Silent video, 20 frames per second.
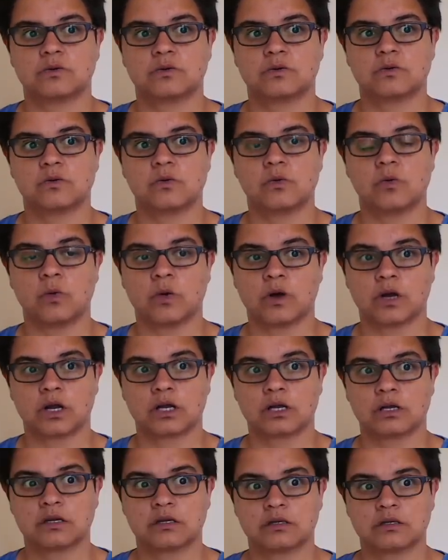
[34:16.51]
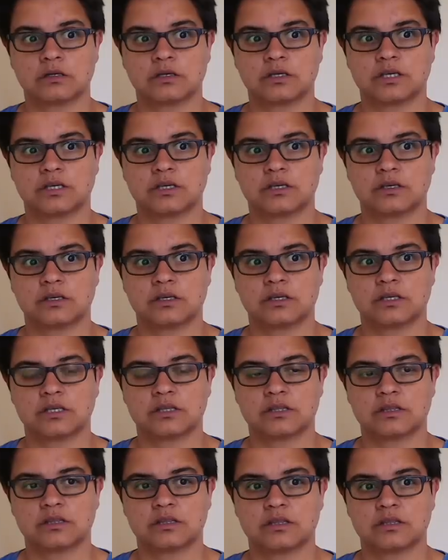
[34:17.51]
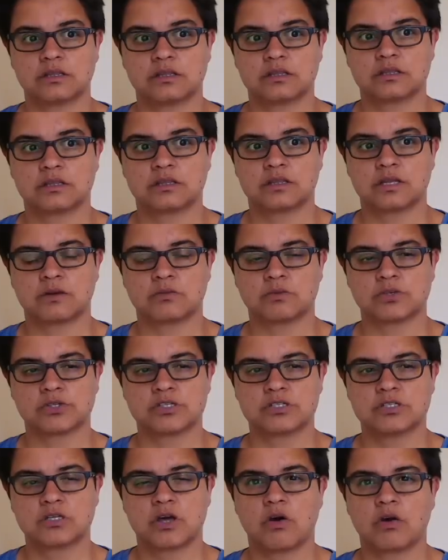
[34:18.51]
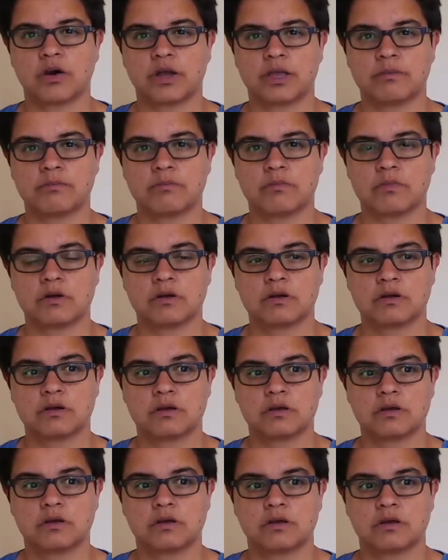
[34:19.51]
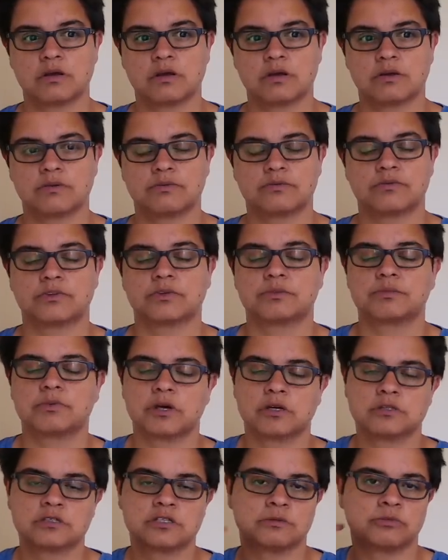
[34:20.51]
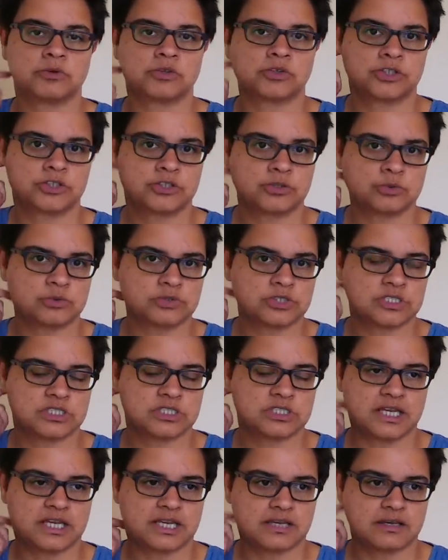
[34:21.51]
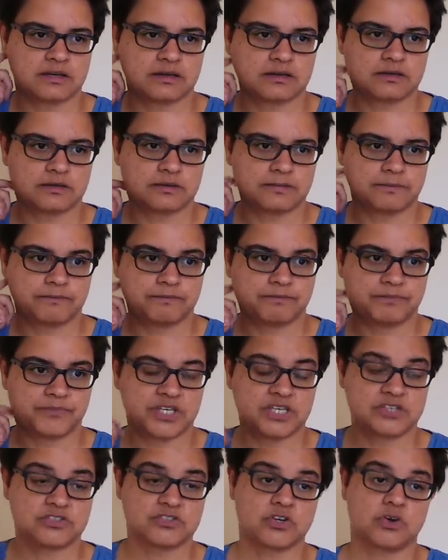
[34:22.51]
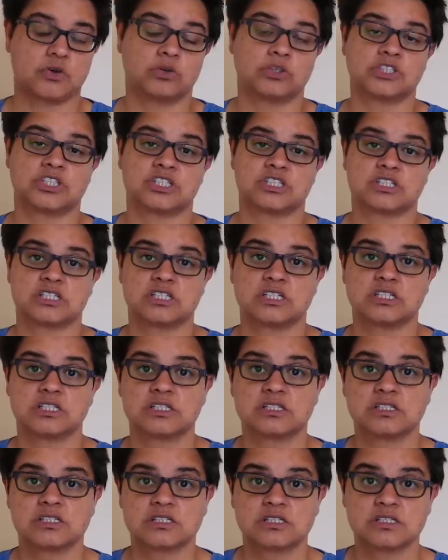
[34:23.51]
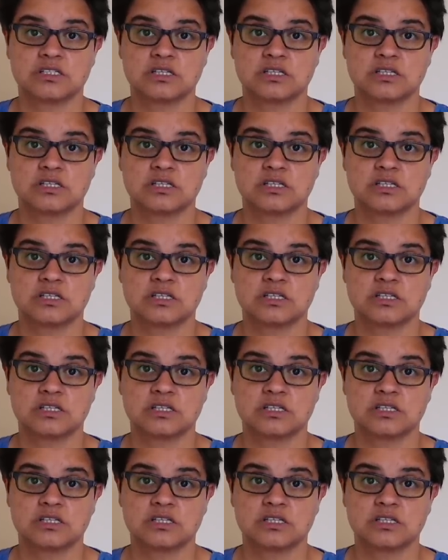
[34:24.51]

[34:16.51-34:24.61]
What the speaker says: or there was time for the proto molecule to take his consciousness.